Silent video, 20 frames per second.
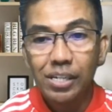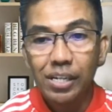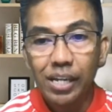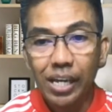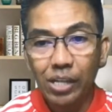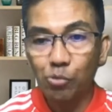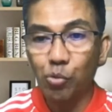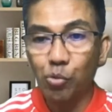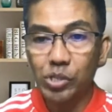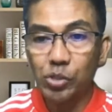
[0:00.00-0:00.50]

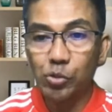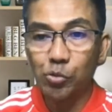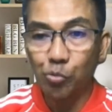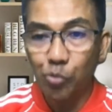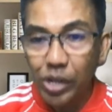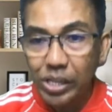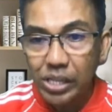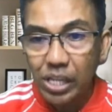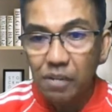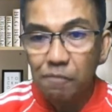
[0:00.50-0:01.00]
It was
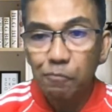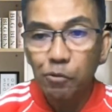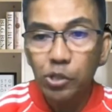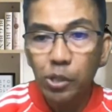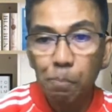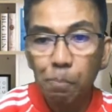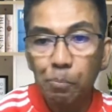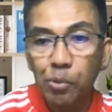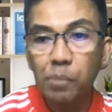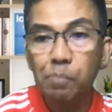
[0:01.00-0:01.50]
written for the
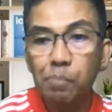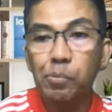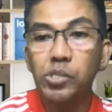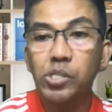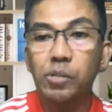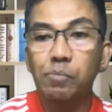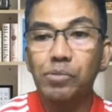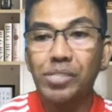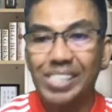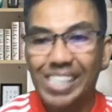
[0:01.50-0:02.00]
purpose
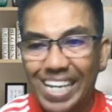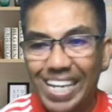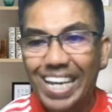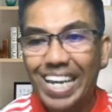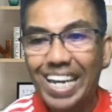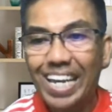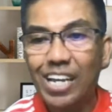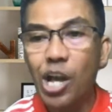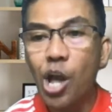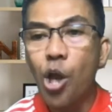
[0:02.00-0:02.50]
of
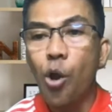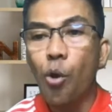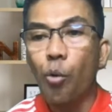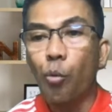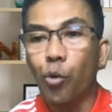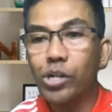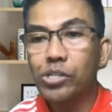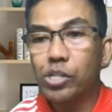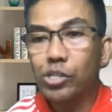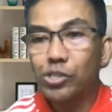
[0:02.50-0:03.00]
seeing
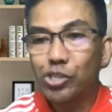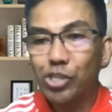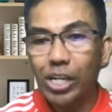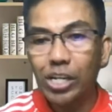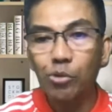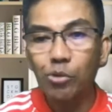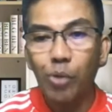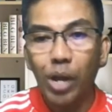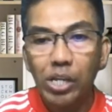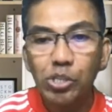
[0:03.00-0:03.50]
where the
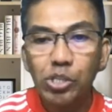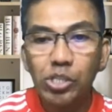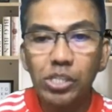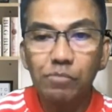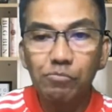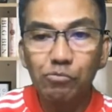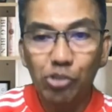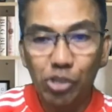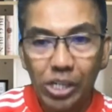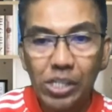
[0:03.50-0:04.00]
generation
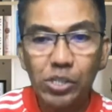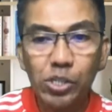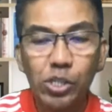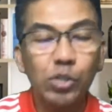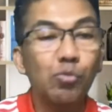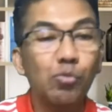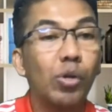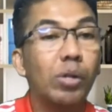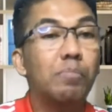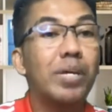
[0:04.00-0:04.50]
of
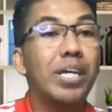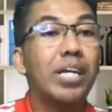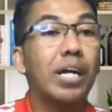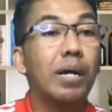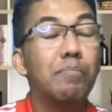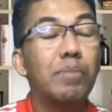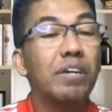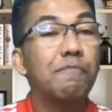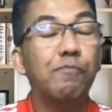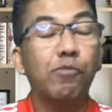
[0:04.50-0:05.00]
Jesus will be
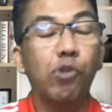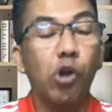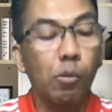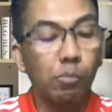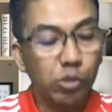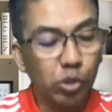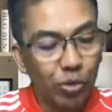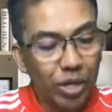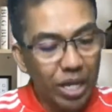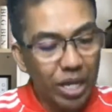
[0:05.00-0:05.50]
coming from.
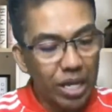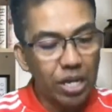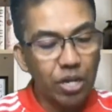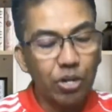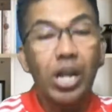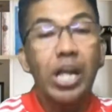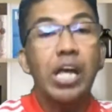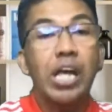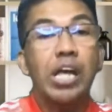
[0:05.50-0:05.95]
So here,